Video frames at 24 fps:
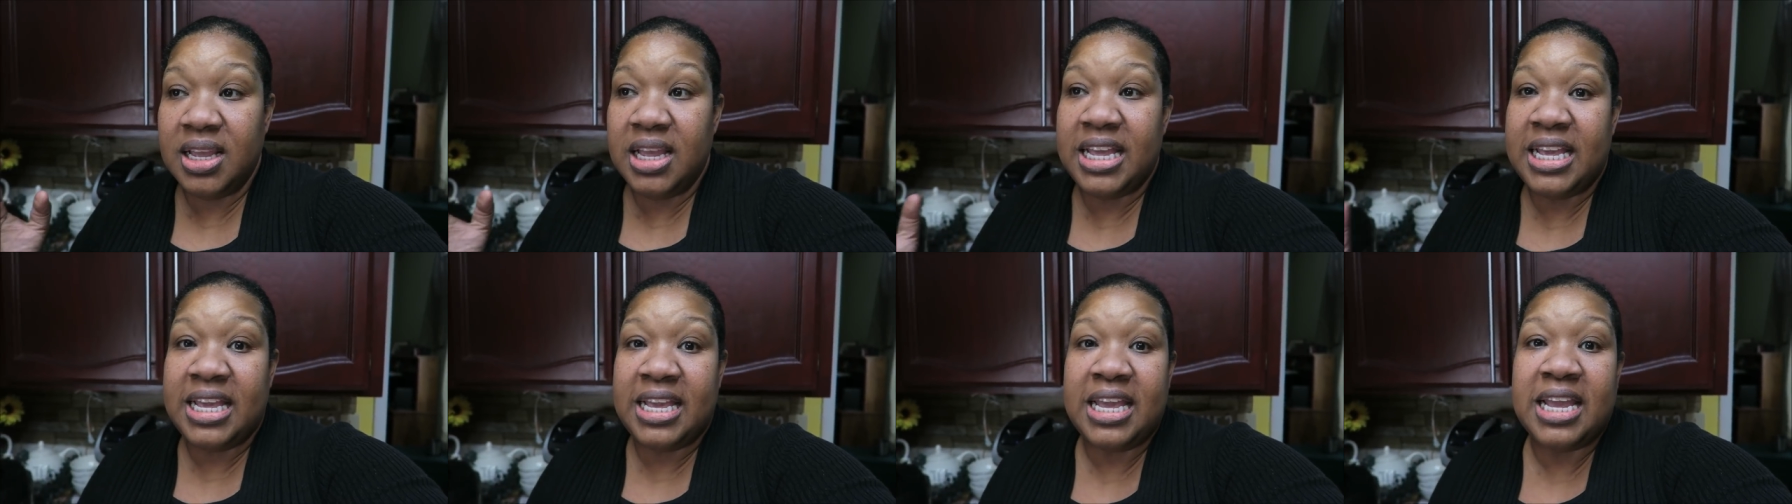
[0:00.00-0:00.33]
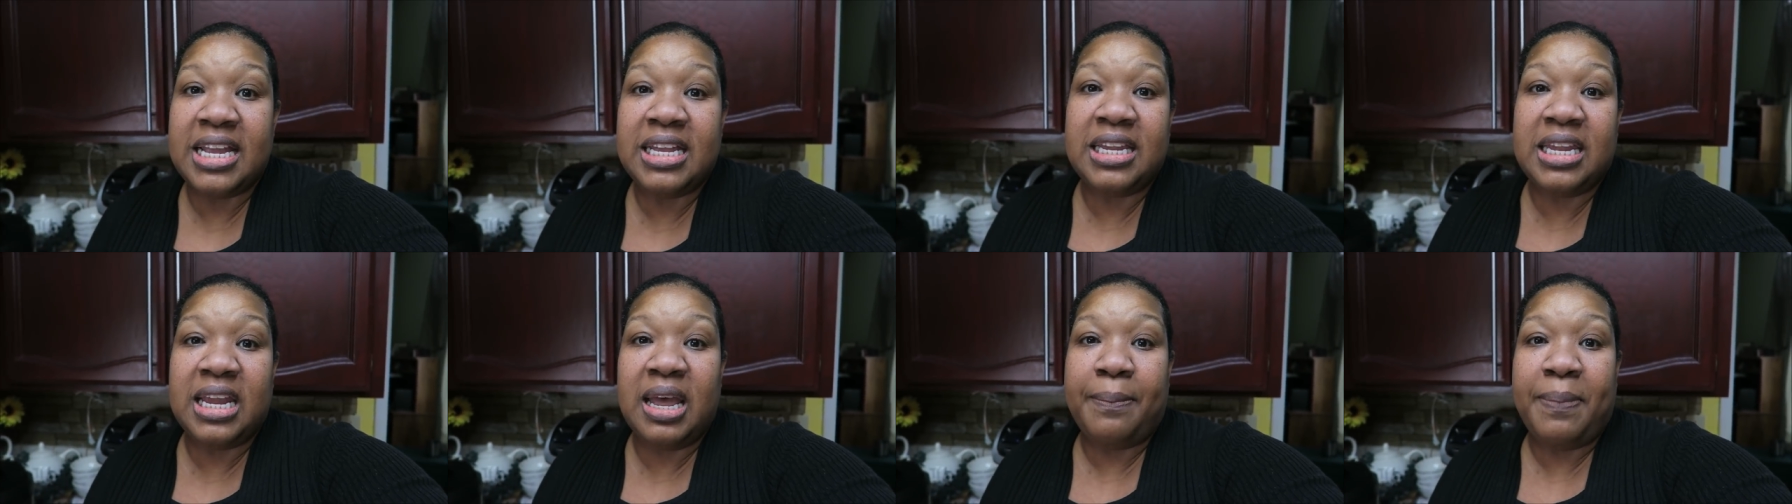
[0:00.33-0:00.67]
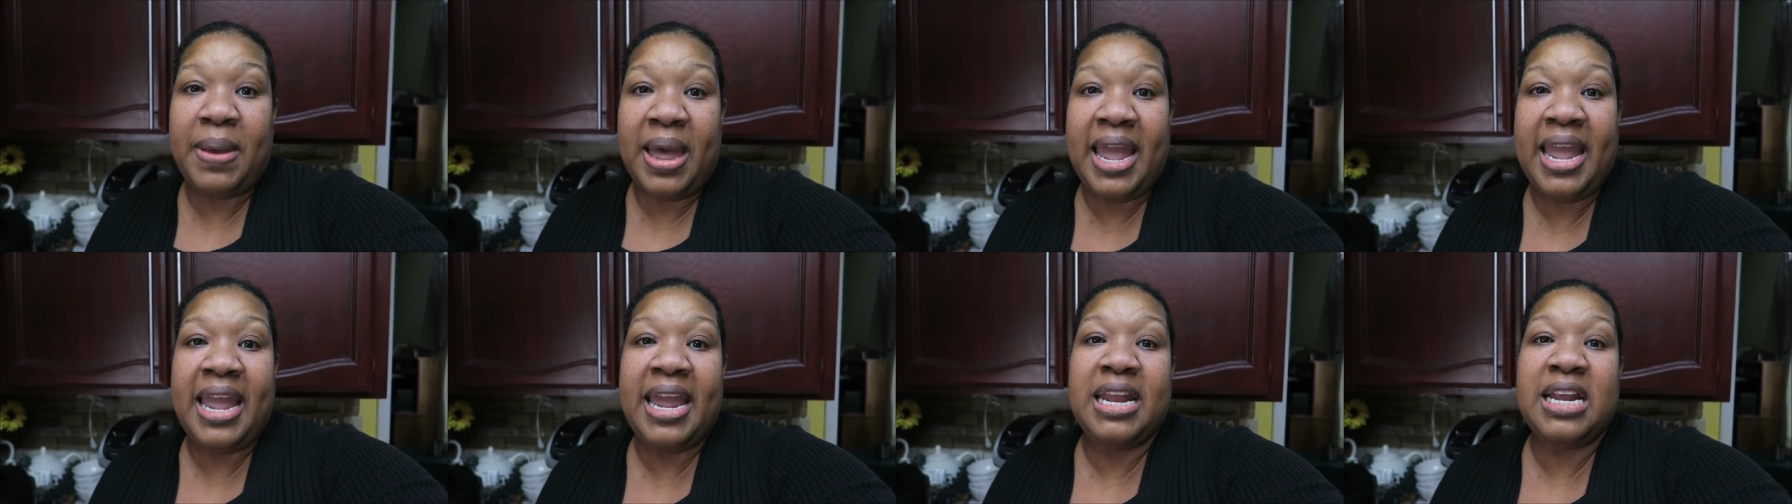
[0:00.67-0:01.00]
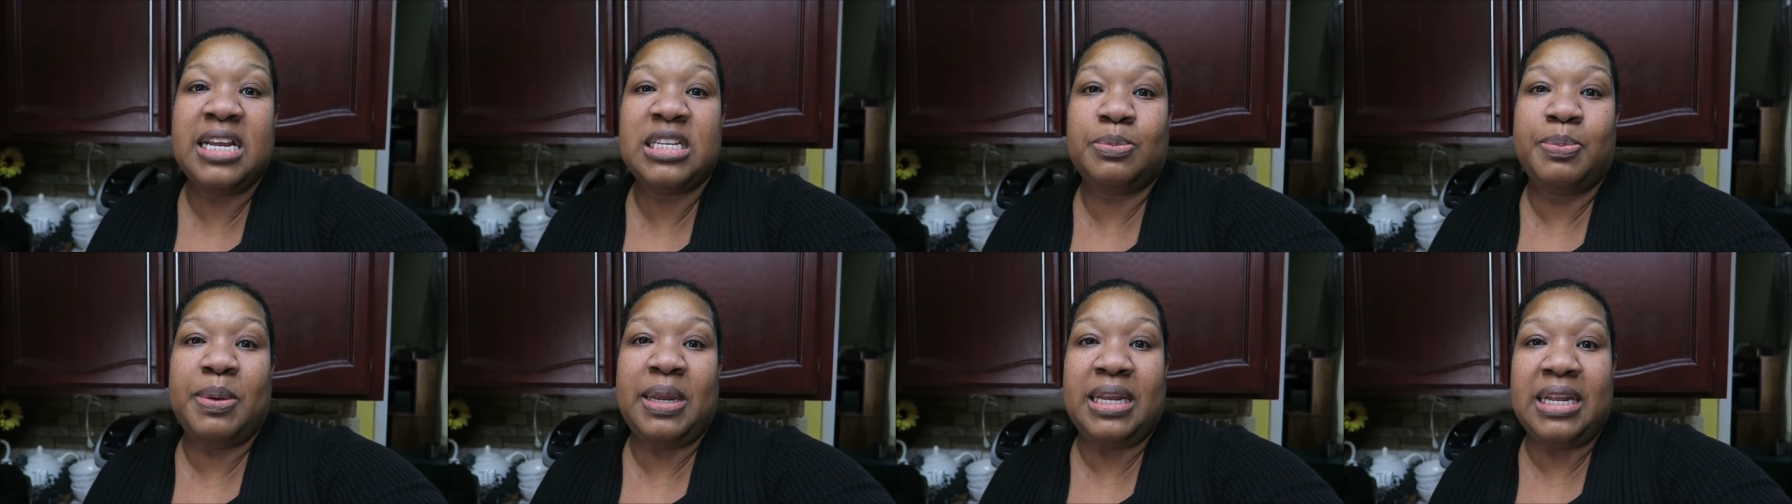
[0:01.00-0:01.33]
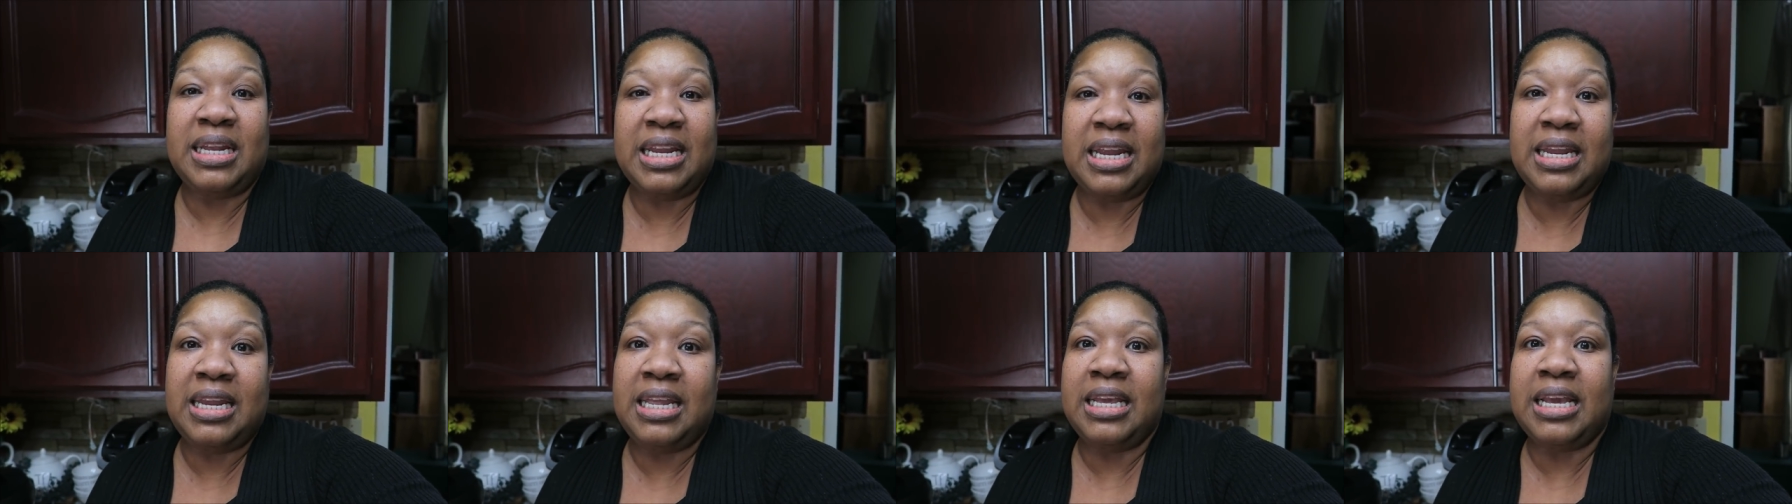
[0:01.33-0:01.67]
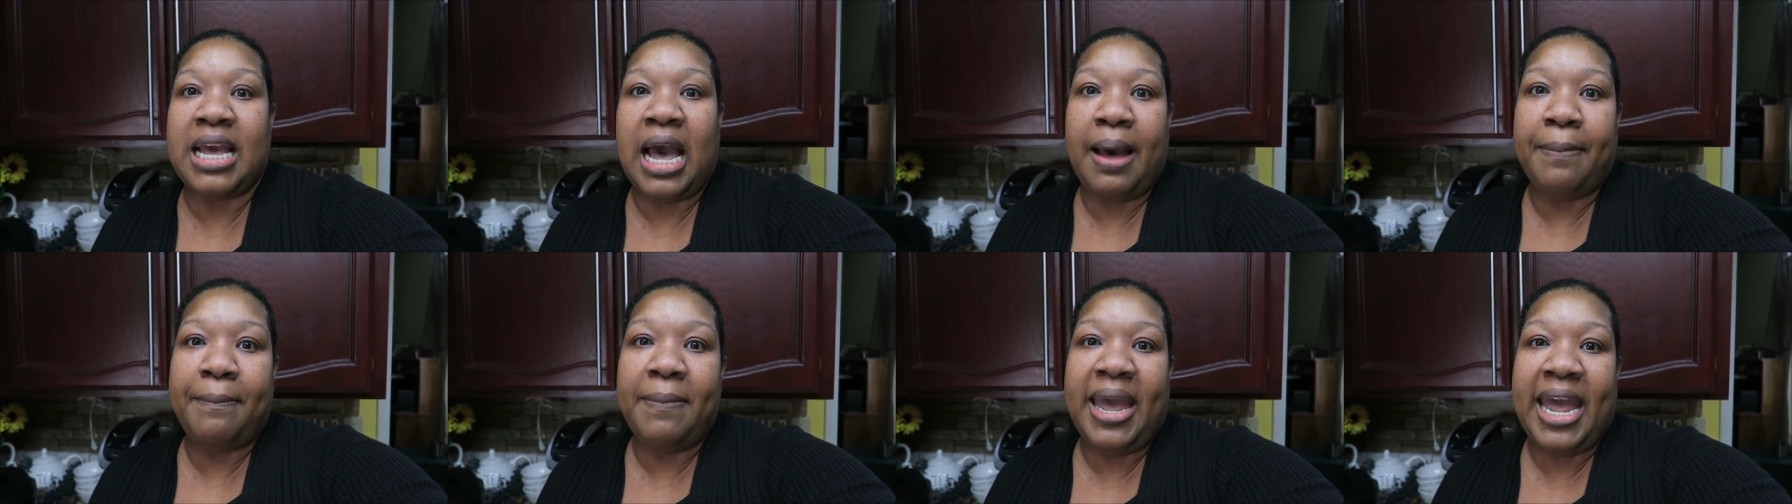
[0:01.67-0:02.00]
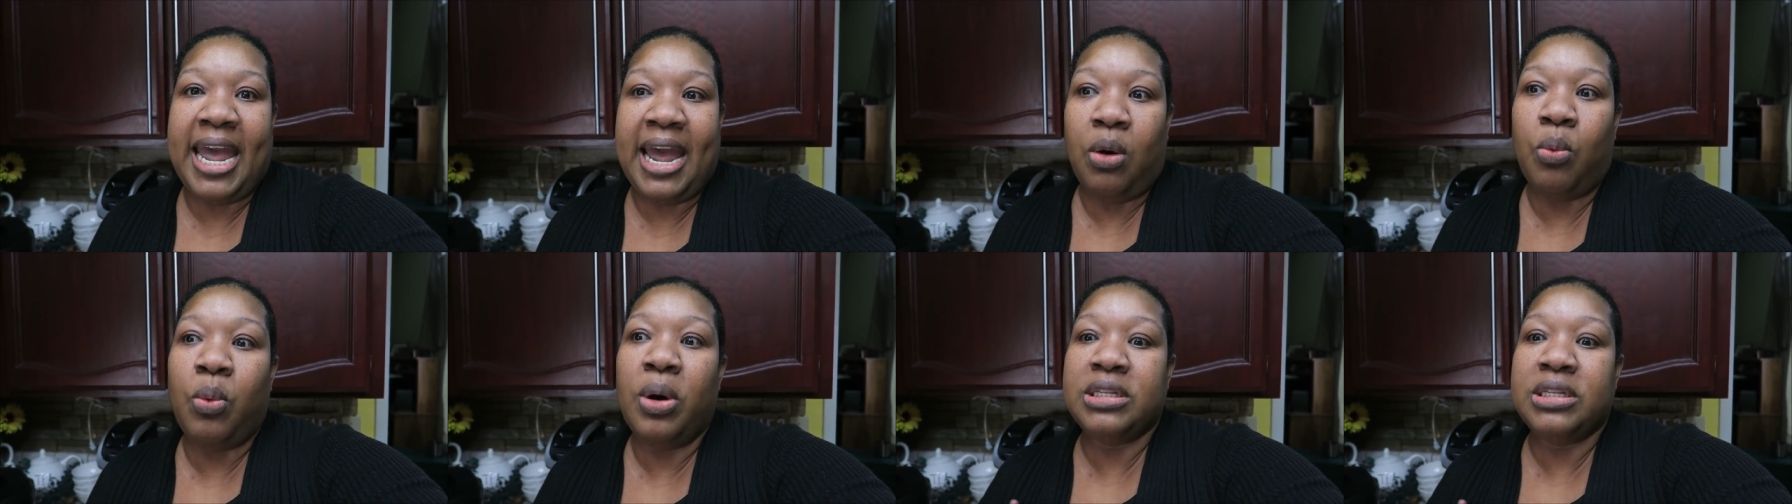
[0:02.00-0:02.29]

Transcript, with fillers: he ended up paying us, but then he got mad